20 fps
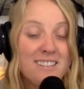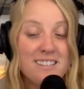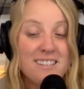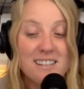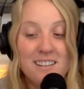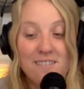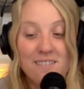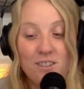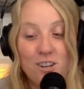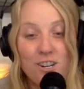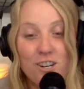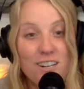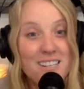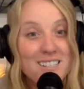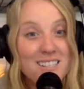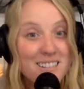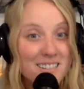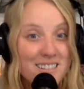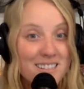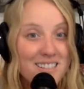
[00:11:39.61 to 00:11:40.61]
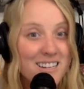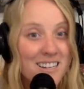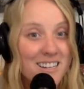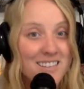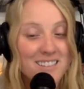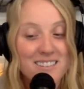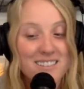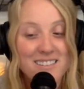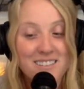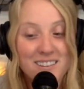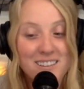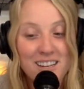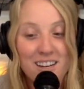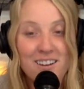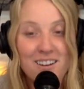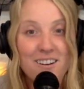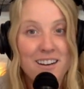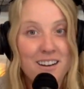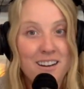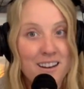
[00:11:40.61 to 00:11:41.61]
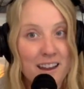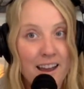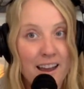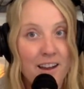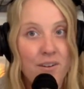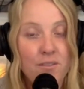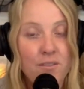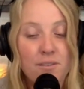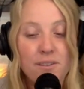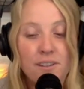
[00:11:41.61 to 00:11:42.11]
and of your existence here and now?